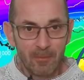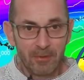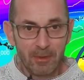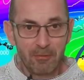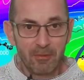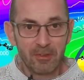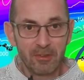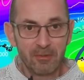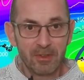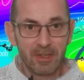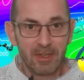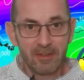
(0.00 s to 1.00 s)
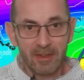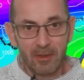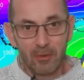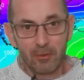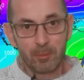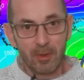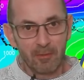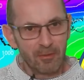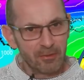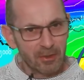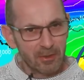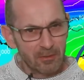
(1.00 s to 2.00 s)
differences in the details, but
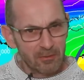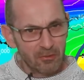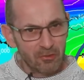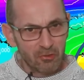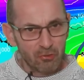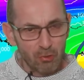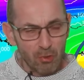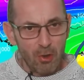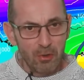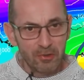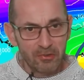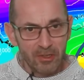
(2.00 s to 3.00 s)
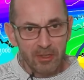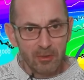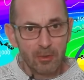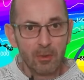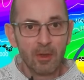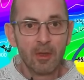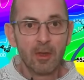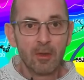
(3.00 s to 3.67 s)
there's a strong signal